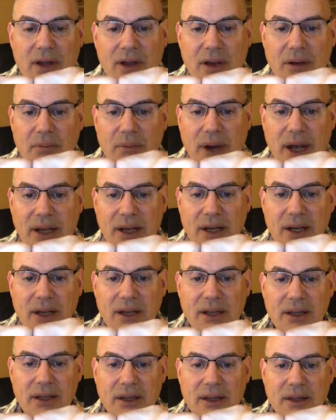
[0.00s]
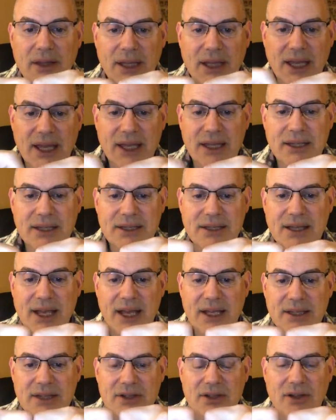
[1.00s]
but the
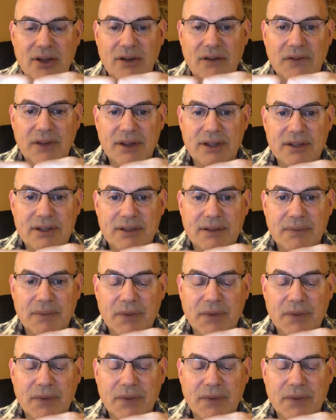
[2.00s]
inside surface